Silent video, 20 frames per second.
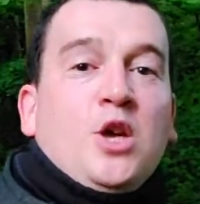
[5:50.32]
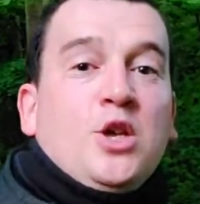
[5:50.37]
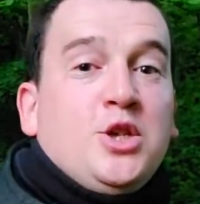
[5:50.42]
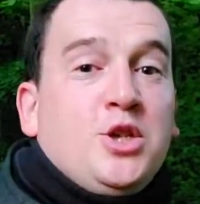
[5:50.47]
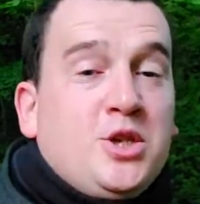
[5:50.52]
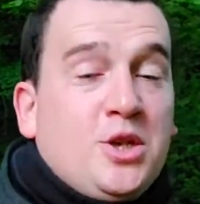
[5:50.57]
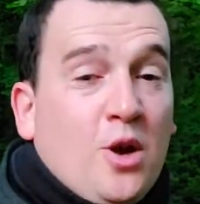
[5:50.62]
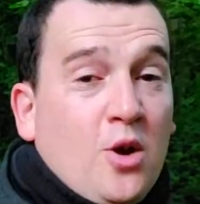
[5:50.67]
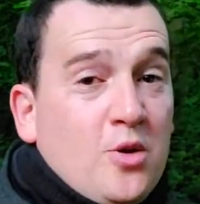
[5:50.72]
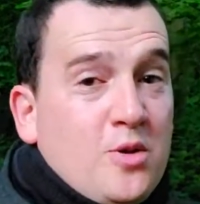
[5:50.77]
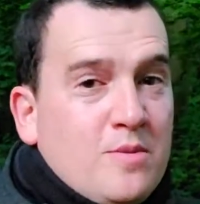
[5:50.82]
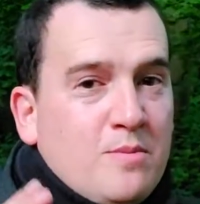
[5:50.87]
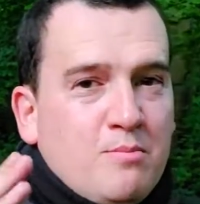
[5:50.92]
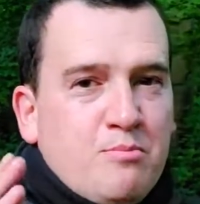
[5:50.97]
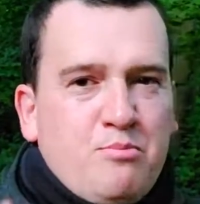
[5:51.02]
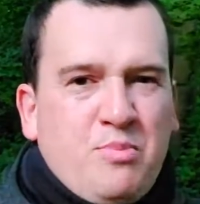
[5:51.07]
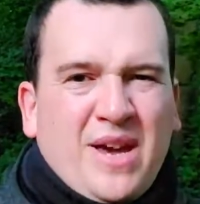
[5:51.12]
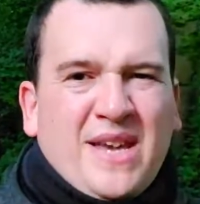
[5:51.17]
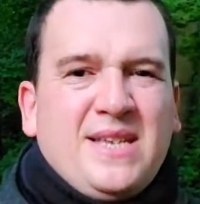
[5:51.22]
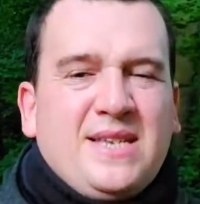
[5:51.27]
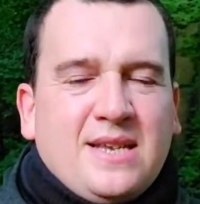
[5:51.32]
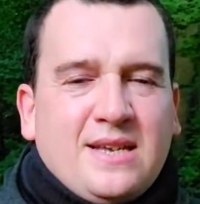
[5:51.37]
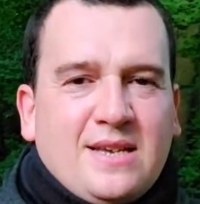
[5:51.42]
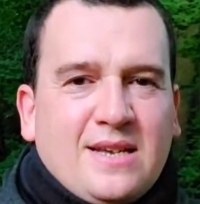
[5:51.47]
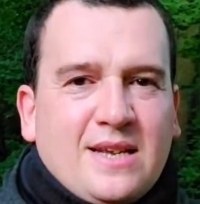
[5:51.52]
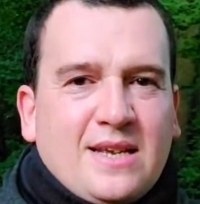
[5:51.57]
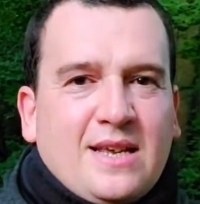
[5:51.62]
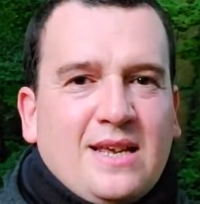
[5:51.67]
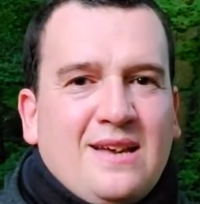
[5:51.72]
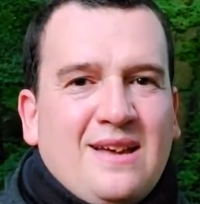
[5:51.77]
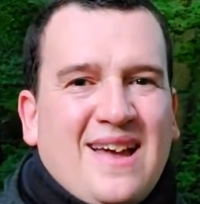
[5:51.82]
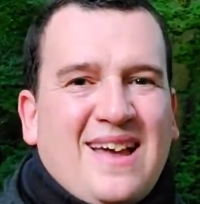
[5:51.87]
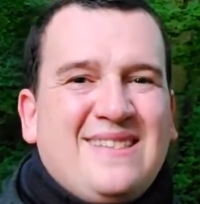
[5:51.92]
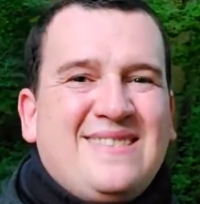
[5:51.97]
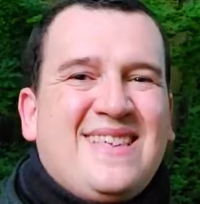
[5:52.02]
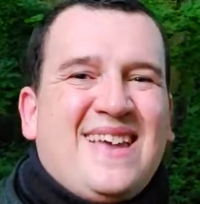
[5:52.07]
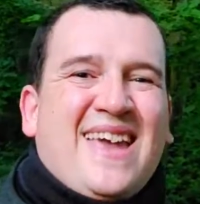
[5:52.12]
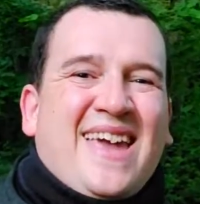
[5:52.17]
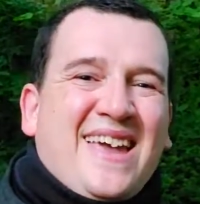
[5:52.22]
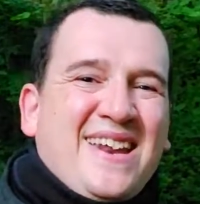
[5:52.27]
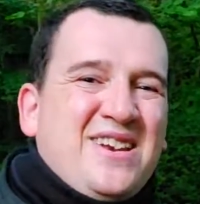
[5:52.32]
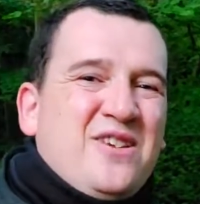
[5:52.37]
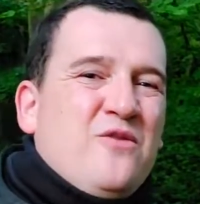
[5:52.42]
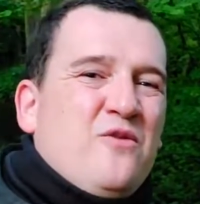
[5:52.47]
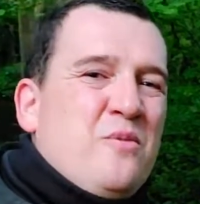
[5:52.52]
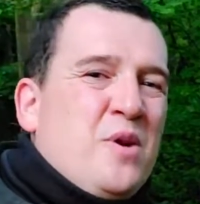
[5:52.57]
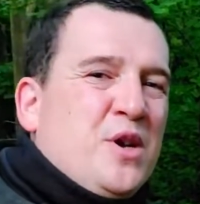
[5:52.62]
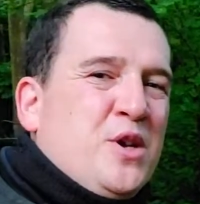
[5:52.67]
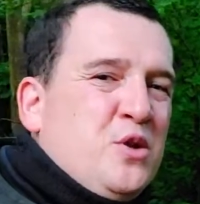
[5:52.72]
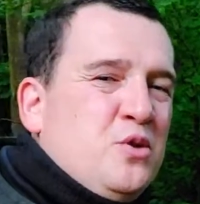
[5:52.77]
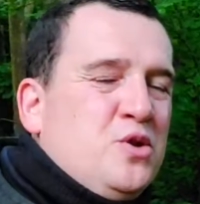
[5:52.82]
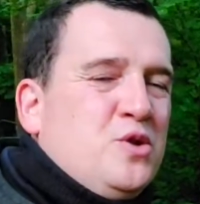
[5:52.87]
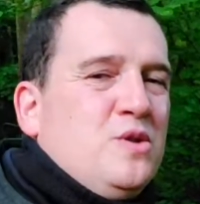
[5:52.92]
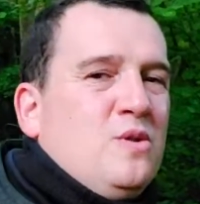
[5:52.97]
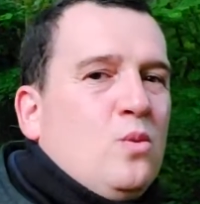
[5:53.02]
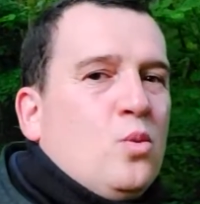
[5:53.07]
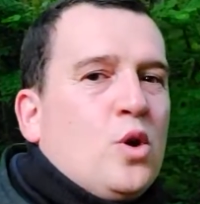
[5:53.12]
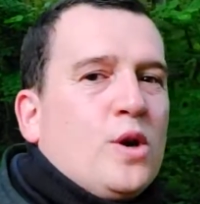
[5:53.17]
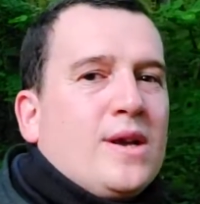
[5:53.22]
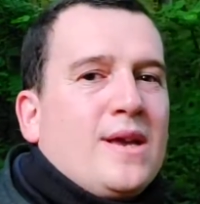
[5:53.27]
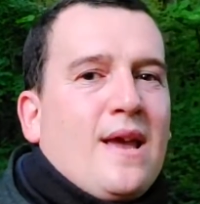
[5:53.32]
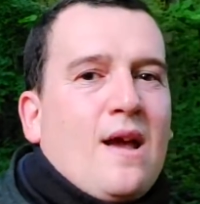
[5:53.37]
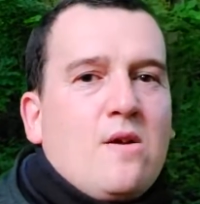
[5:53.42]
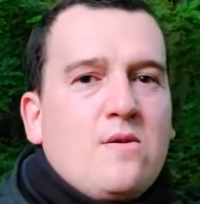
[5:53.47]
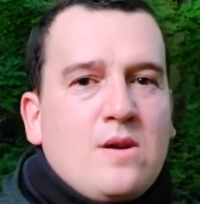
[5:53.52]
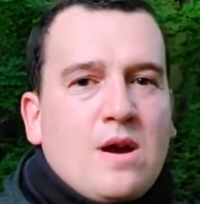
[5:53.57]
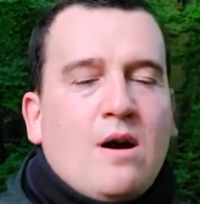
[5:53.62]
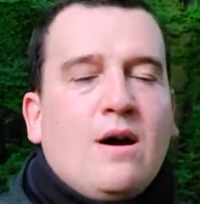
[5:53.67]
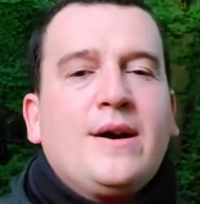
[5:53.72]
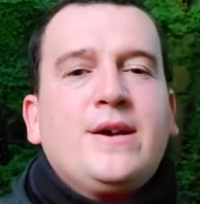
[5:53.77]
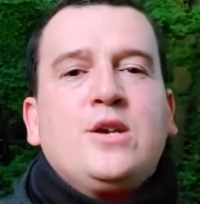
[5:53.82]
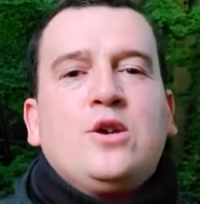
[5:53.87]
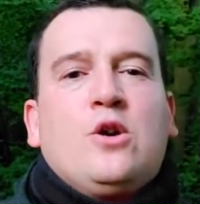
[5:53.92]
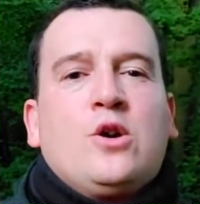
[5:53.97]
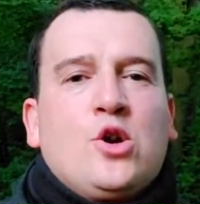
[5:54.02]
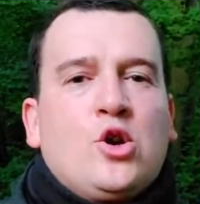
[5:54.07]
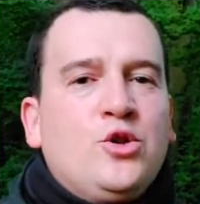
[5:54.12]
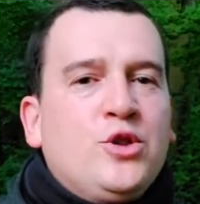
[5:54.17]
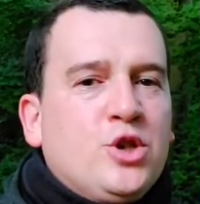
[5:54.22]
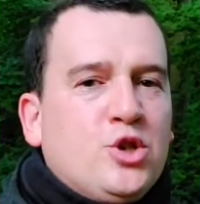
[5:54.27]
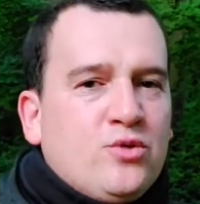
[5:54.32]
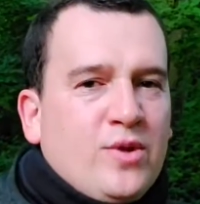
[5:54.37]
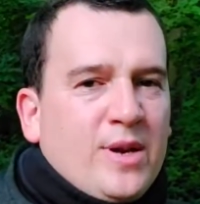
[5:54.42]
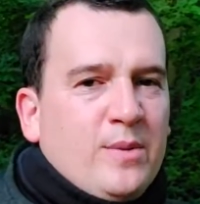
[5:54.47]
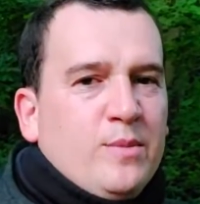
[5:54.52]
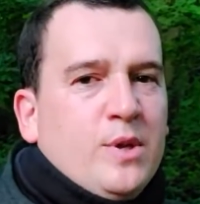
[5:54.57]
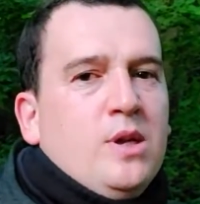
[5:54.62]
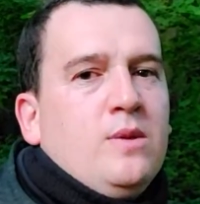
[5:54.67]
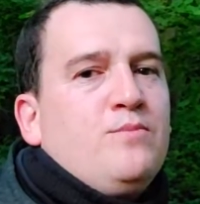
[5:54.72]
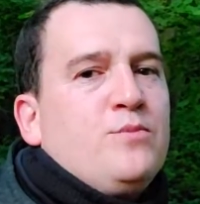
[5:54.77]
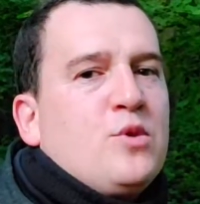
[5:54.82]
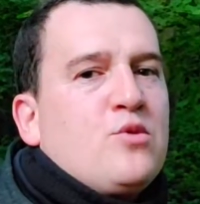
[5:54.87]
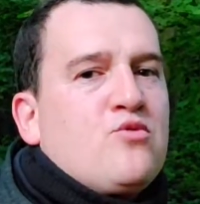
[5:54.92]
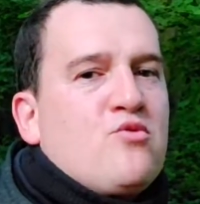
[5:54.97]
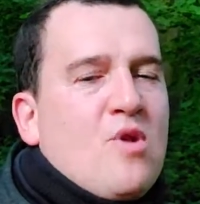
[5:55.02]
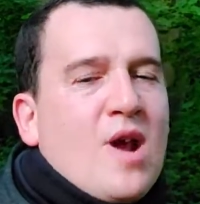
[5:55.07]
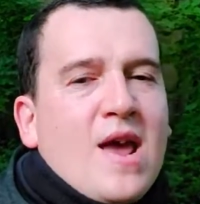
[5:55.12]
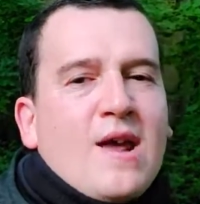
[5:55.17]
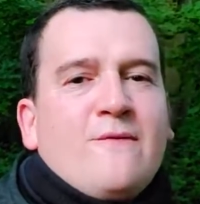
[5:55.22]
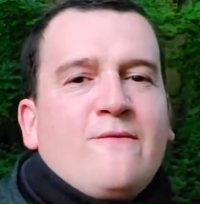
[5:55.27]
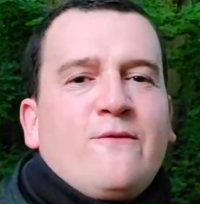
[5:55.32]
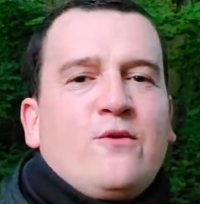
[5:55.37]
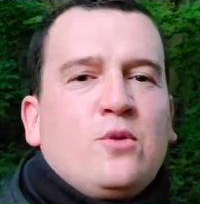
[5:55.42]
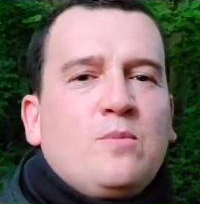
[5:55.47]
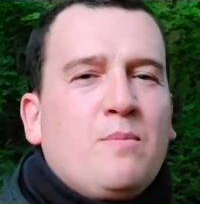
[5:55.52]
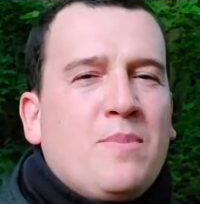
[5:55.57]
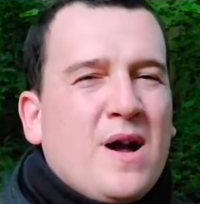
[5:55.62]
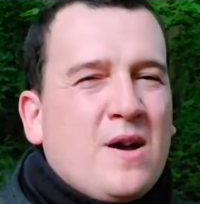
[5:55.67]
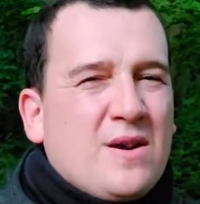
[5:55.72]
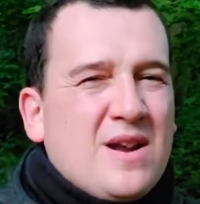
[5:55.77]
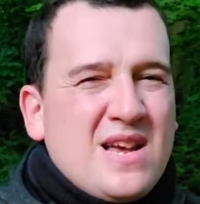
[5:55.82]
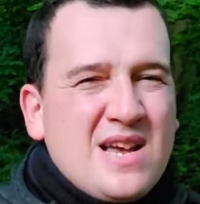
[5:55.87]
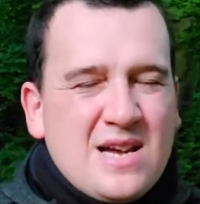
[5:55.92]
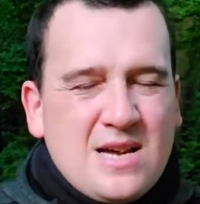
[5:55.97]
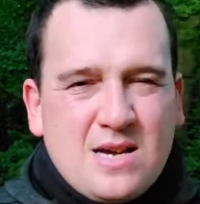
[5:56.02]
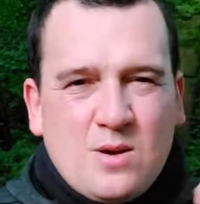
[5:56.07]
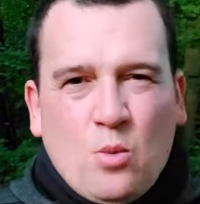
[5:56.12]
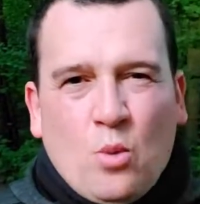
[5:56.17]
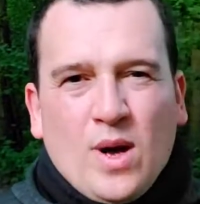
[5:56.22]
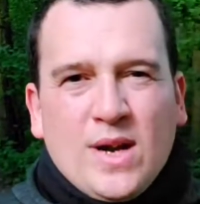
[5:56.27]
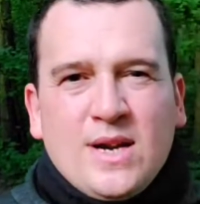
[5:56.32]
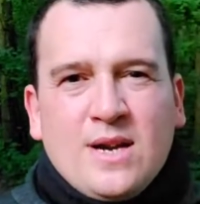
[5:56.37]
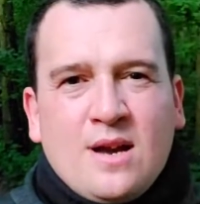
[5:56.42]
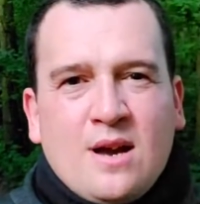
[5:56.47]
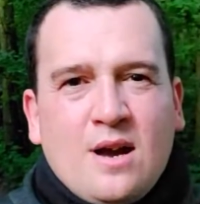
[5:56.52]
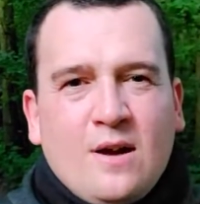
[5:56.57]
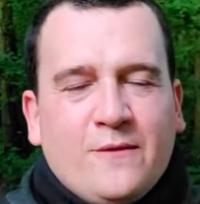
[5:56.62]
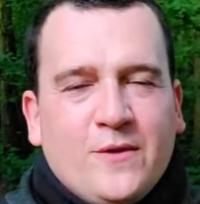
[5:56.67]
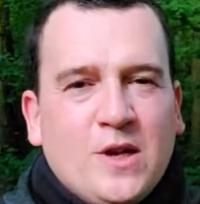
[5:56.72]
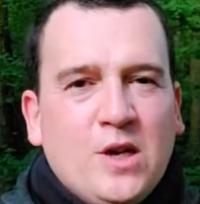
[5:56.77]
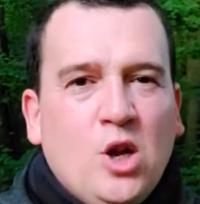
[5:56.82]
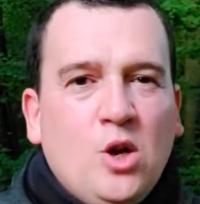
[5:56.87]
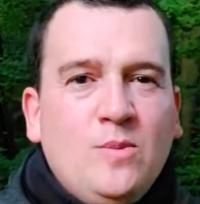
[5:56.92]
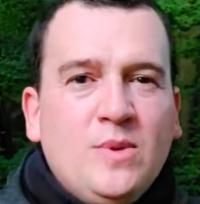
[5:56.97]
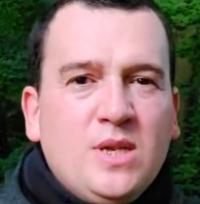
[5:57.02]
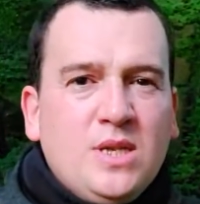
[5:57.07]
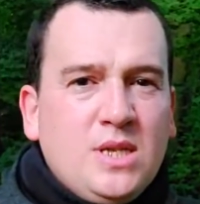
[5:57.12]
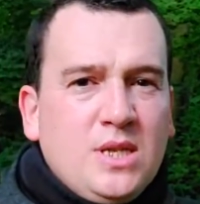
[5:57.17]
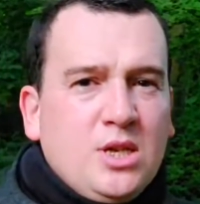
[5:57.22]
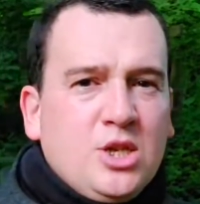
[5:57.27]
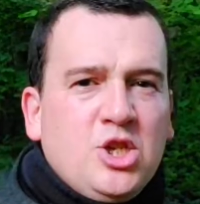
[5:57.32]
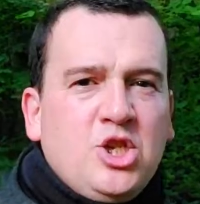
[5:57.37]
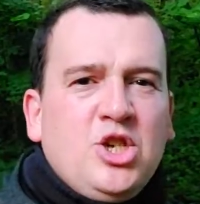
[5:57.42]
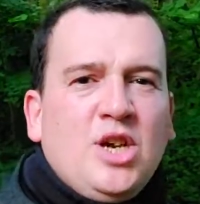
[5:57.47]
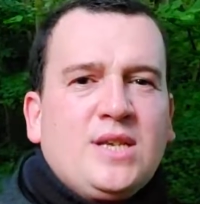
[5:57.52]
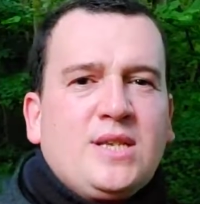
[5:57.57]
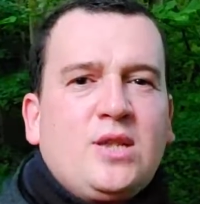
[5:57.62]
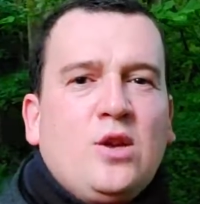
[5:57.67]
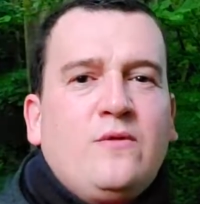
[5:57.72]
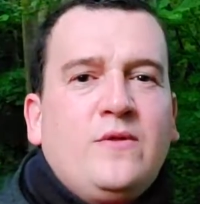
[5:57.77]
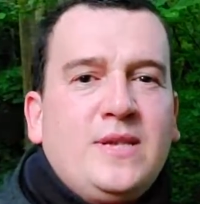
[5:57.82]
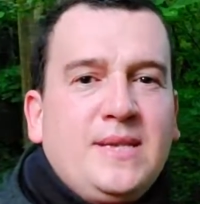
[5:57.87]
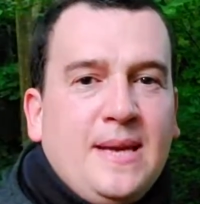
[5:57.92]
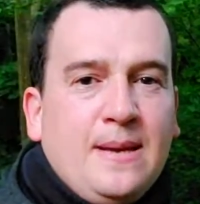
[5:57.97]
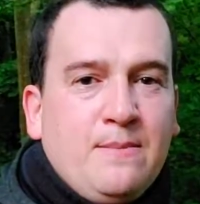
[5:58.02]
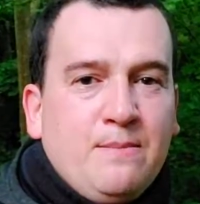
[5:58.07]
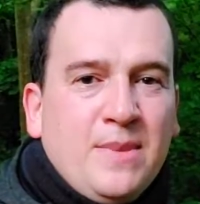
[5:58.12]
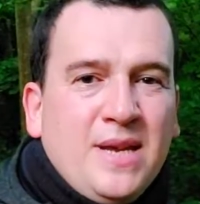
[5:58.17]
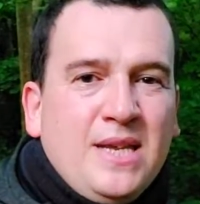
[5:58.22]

So basically, at the end of my usual workout, I got on the treadmill, ran for about one and a half kilometers, just over 10